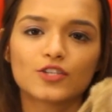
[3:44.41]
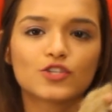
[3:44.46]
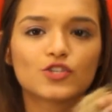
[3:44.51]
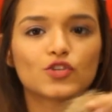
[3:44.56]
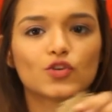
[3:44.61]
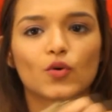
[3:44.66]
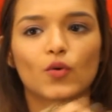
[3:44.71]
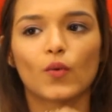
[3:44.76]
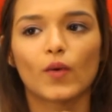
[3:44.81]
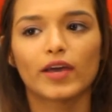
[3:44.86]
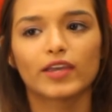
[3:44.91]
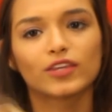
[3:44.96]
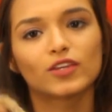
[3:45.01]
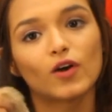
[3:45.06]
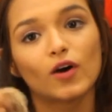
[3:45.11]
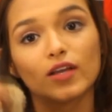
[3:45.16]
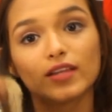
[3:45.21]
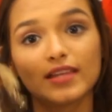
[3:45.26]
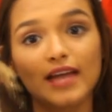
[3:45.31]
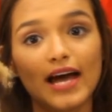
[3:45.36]
so I
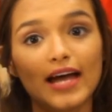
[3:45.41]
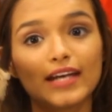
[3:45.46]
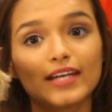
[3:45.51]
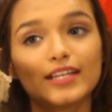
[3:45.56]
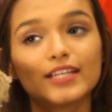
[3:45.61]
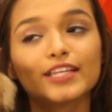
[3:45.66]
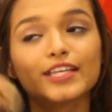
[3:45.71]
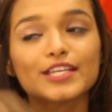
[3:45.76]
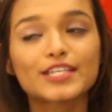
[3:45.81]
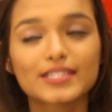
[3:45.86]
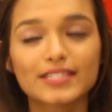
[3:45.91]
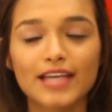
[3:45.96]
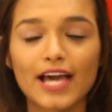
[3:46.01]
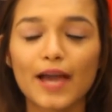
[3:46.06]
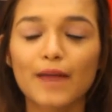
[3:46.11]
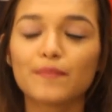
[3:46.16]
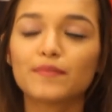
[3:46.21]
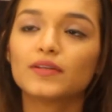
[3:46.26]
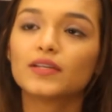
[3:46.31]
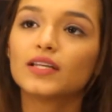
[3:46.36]
thought that this
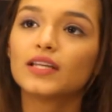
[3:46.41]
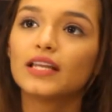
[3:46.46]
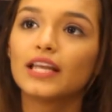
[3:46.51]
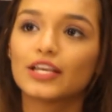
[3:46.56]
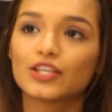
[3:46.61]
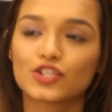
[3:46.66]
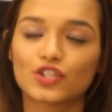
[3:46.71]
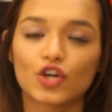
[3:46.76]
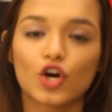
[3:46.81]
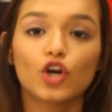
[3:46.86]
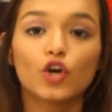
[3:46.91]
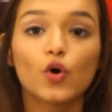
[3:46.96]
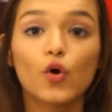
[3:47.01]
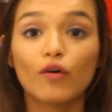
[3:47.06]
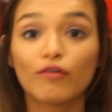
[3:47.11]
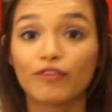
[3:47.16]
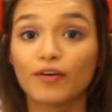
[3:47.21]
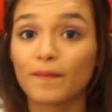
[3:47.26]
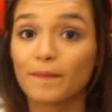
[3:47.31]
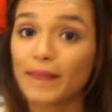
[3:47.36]
time let's not
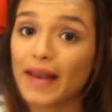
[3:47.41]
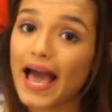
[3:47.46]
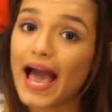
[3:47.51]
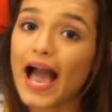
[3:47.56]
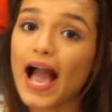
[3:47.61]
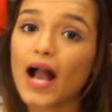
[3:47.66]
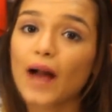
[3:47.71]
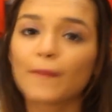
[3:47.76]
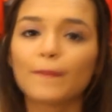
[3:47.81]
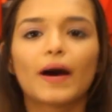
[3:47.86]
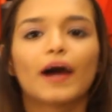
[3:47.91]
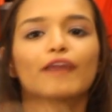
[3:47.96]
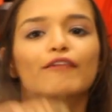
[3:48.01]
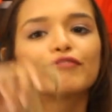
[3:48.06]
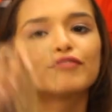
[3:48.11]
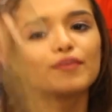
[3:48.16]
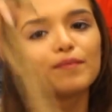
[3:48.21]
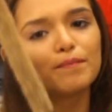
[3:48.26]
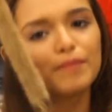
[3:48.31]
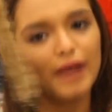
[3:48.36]
go for black but
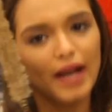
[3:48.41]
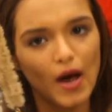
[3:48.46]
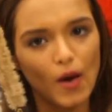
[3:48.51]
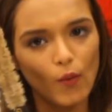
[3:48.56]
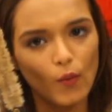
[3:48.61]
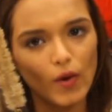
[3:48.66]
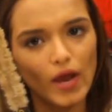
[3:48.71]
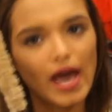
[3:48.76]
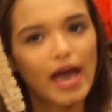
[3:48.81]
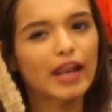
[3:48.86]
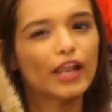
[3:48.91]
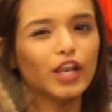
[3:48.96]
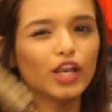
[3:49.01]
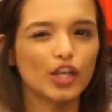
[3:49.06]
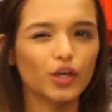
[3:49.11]
for brown and a